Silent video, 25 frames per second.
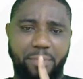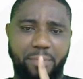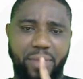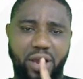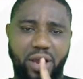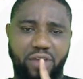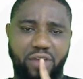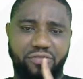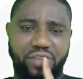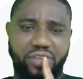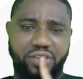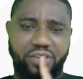and
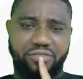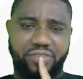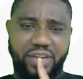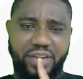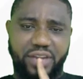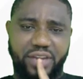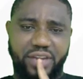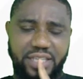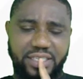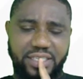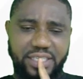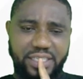pelvic
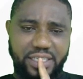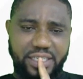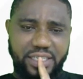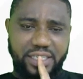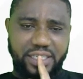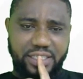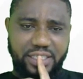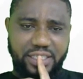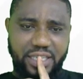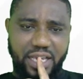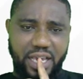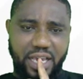fin, I think,
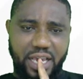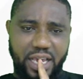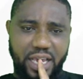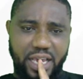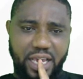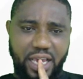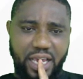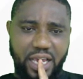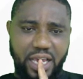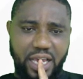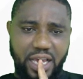is the